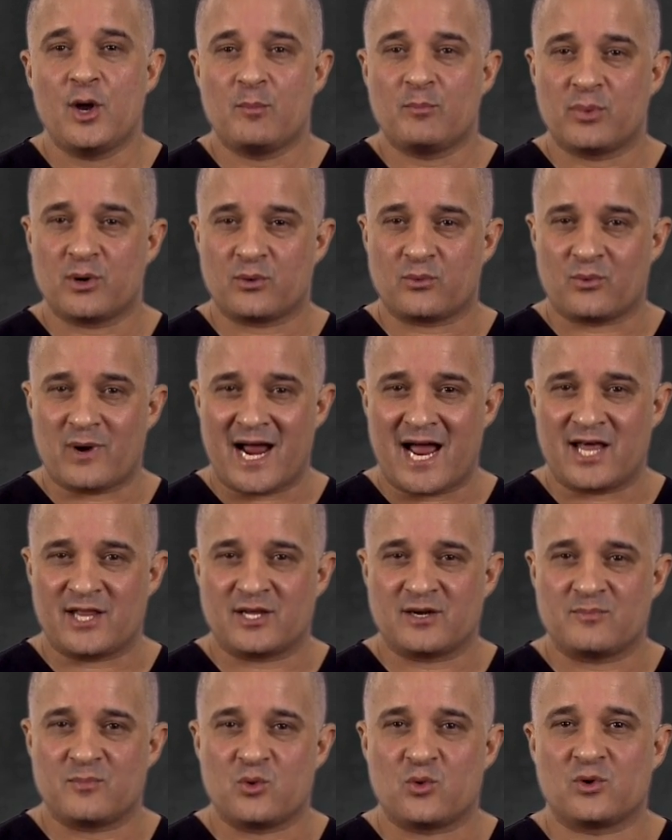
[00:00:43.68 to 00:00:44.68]
but
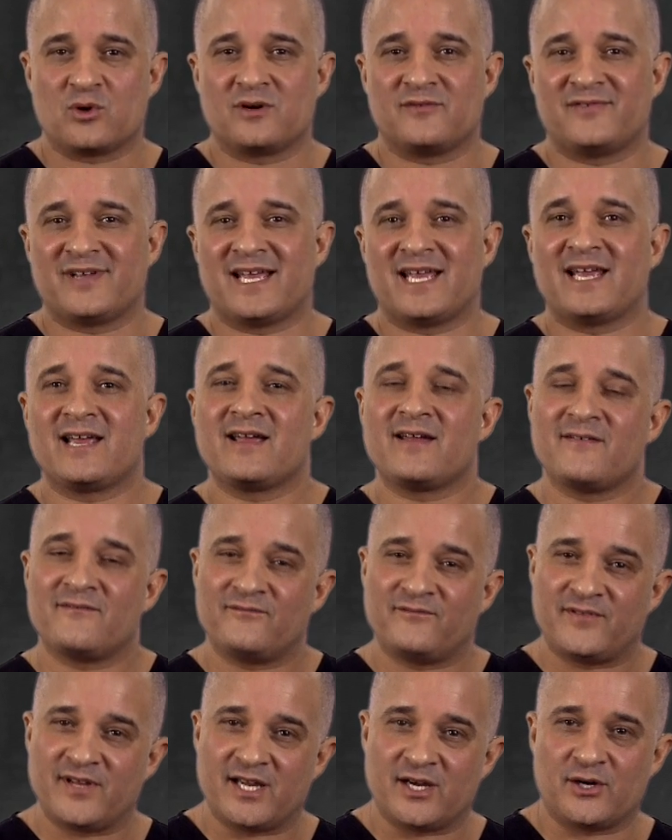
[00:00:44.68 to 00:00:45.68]
rather more of a
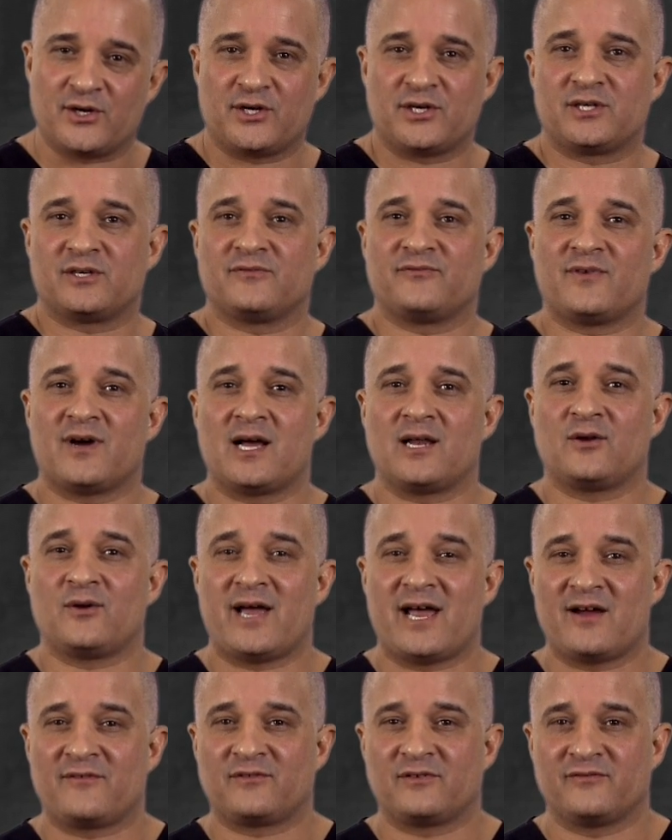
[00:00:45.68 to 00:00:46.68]
failure to follow
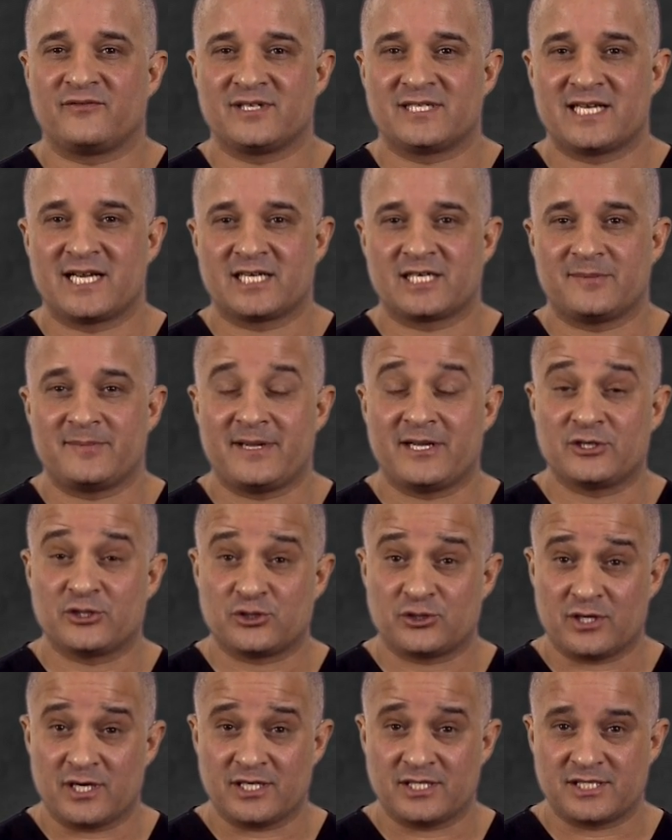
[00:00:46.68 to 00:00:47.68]
after vasectomy
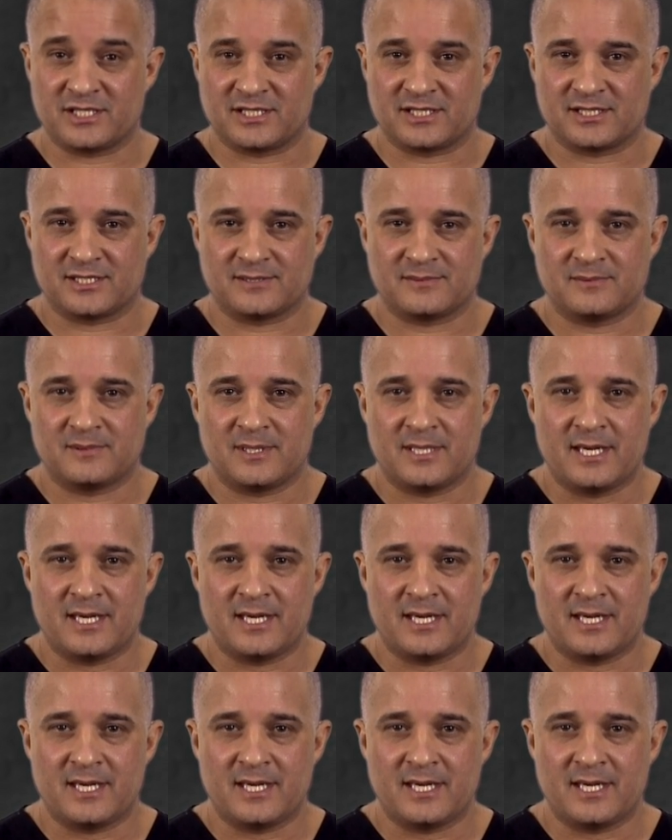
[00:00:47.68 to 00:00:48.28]
instructions.